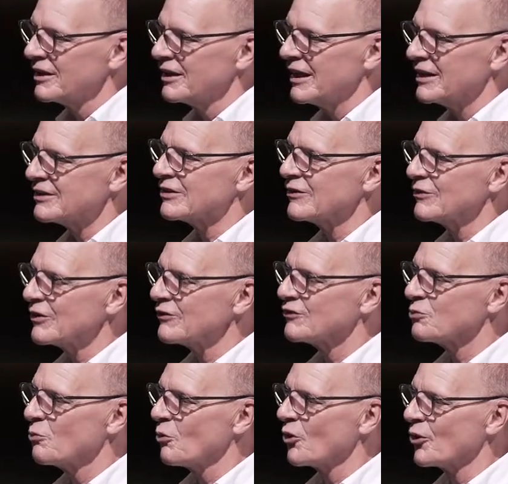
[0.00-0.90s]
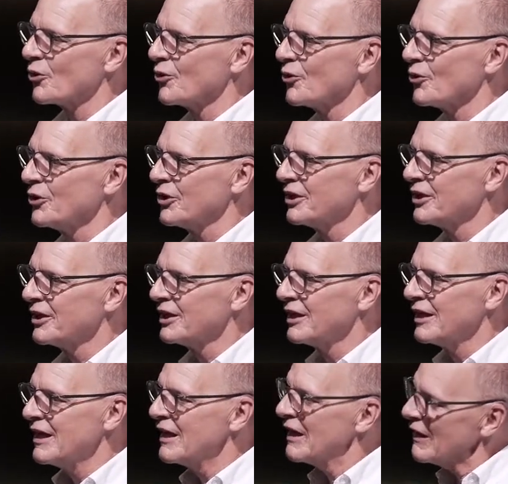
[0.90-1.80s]
into this world,
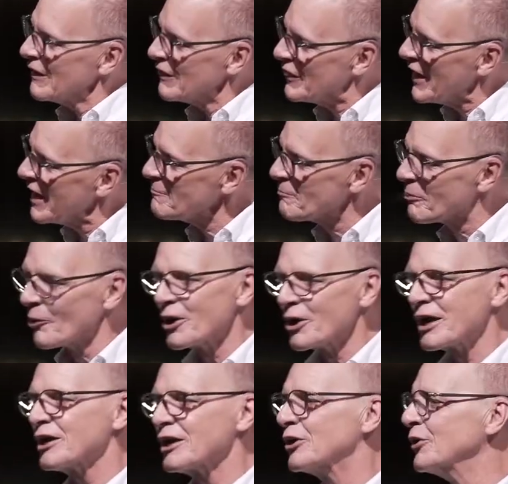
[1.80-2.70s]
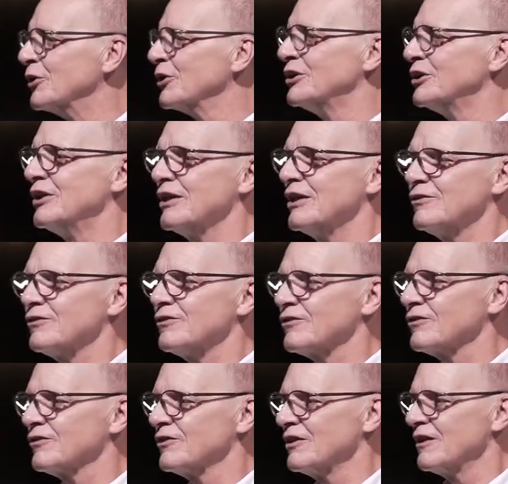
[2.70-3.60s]
they bring
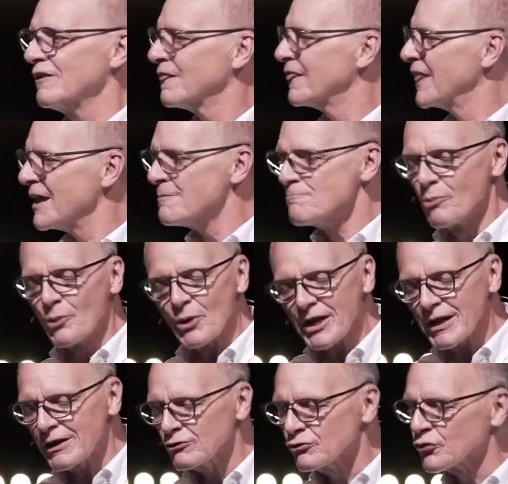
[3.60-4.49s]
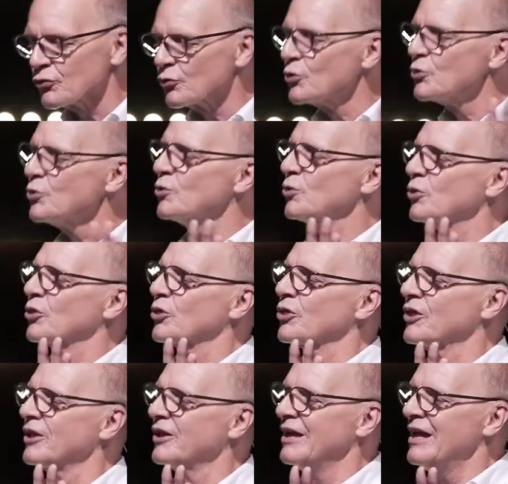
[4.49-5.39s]
goodness, they bring truth,
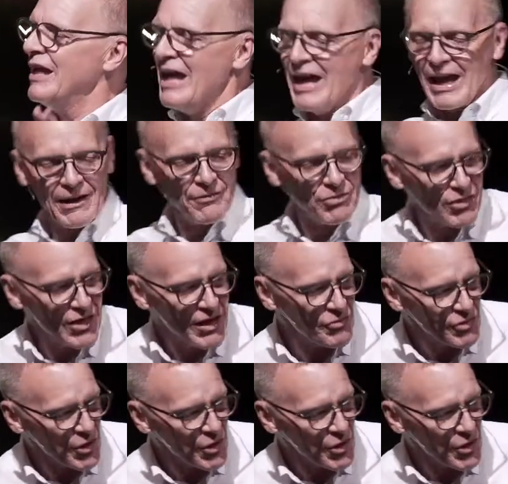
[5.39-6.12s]
and then